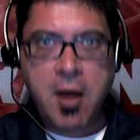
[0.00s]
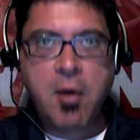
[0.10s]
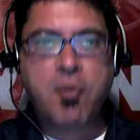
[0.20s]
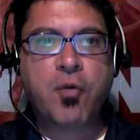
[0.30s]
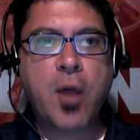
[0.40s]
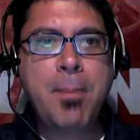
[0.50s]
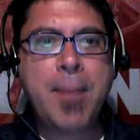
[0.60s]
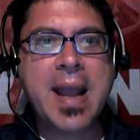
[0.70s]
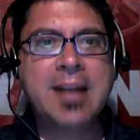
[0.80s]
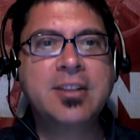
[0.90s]
Front
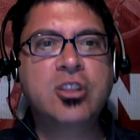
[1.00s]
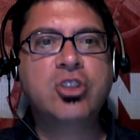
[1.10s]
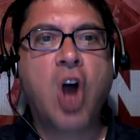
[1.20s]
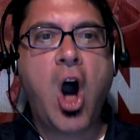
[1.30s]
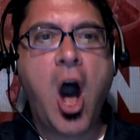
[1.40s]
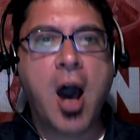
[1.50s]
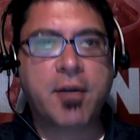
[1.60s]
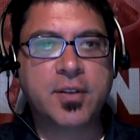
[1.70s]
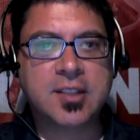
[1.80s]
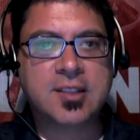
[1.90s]
bandages
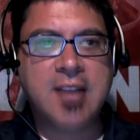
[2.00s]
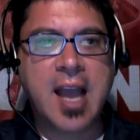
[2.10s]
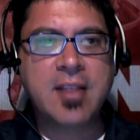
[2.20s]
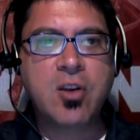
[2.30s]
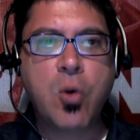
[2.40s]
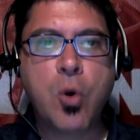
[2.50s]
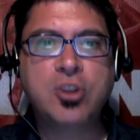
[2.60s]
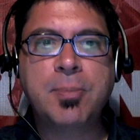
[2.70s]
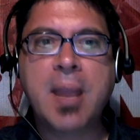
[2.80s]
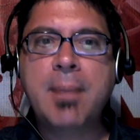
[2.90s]
off is a sign that a
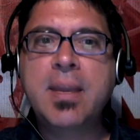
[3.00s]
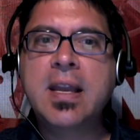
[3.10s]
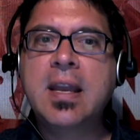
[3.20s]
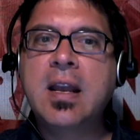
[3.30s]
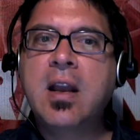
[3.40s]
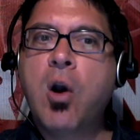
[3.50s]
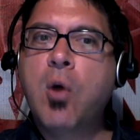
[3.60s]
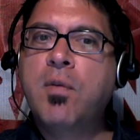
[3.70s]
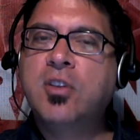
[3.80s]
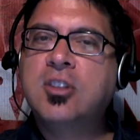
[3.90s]
horse may be getting
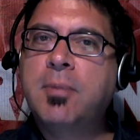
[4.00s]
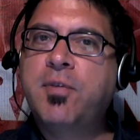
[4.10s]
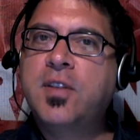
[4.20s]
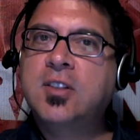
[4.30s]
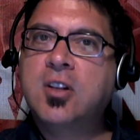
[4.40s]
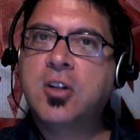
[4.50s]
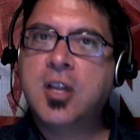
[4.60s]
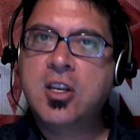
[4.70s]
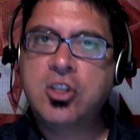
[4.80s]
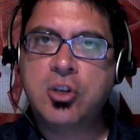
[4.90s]
over some physical
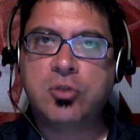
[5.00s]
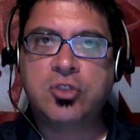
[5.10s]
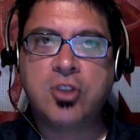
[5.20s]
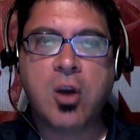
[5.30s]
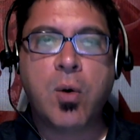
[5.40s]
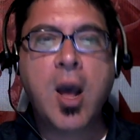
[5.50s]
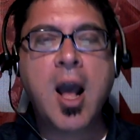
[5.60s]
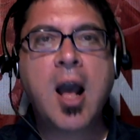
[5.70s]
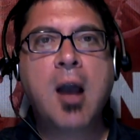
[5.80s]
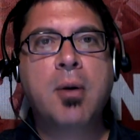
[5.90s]
issues. So
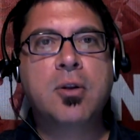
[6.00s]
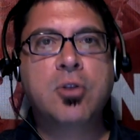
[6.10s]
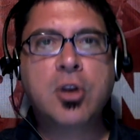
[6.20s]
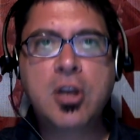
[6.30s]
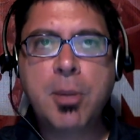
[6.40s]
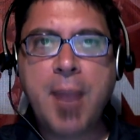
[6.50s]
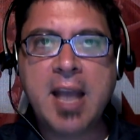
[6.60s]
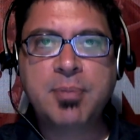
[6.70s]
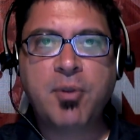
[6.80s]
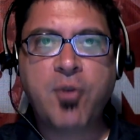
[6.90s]
when you look in your
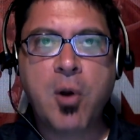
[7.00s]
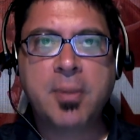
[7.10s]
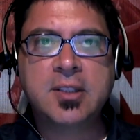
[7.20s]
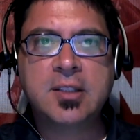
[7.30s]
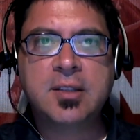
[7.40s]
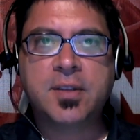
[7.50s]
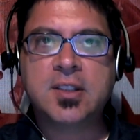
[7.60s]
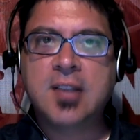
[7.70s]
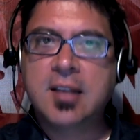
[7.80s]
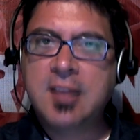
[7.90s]
past performances, if it says they've